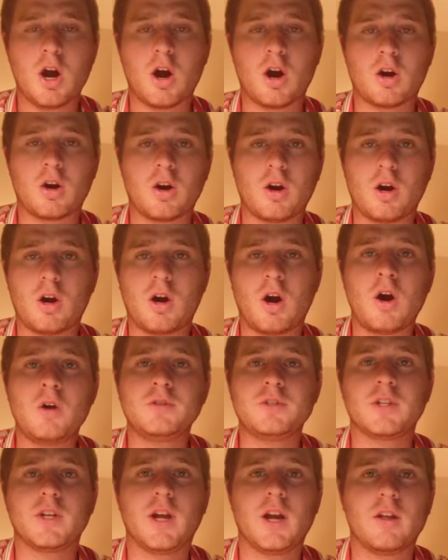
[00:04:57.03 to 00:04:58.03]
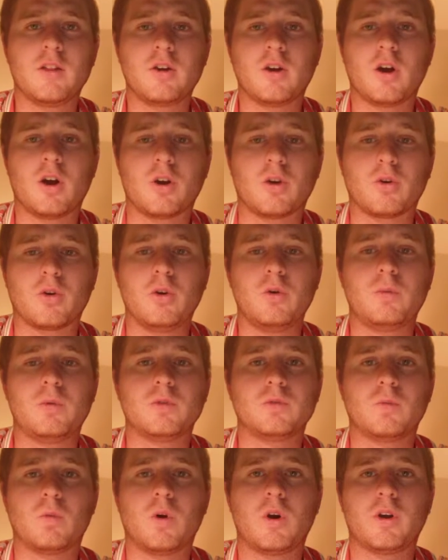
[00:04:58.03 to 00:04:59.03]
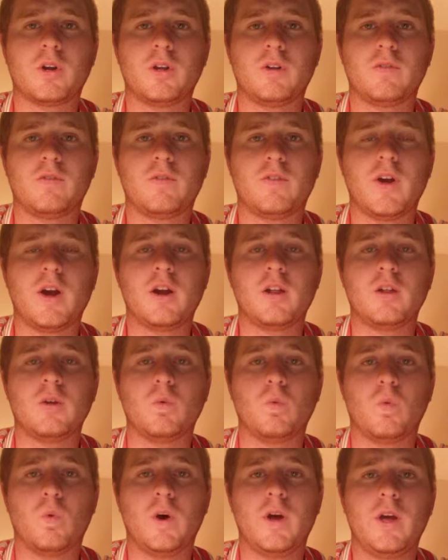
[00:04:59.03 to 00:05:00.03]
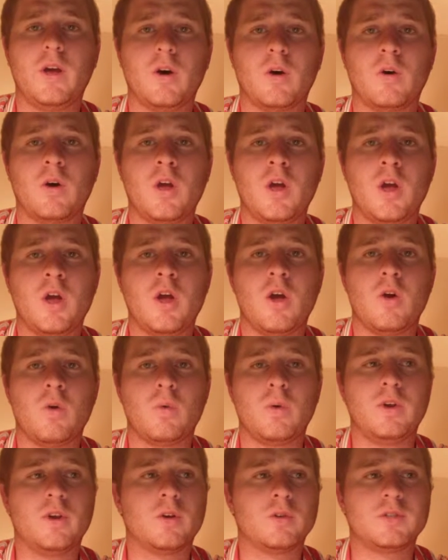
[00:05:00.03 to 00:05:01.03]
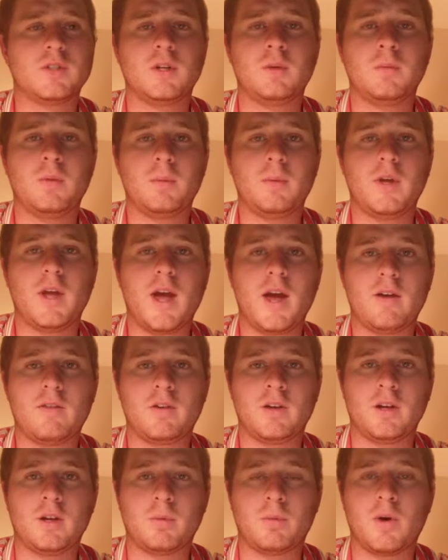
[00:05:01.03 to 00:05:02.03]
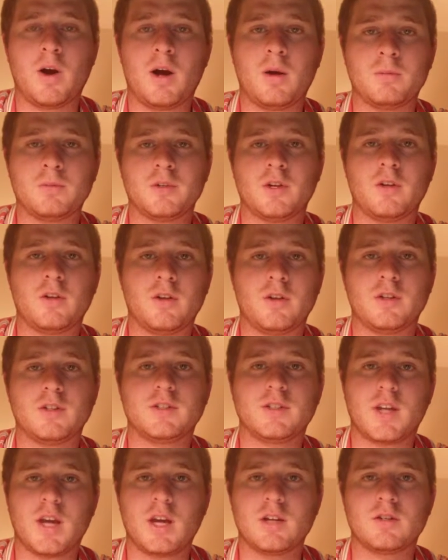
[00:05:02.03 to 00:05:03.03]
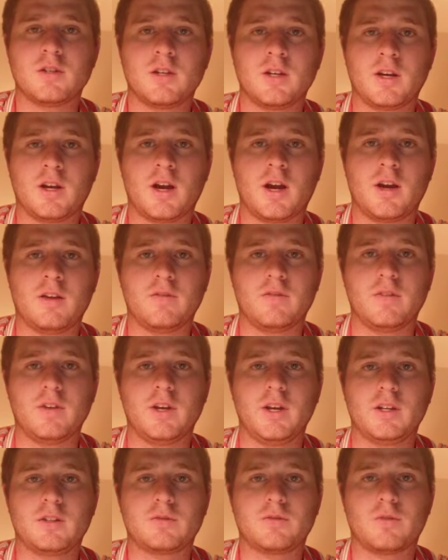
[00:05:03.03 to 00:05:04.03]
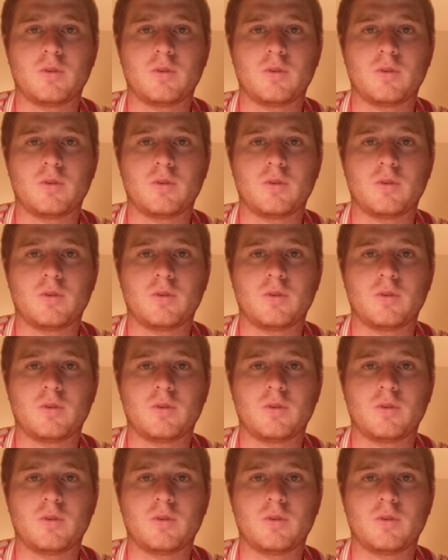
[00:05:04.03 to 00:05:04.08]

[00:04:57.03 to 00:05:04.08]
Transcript: Altogether, our group is working fairly well. we don't seem to be having any problems other than scheduling conflicts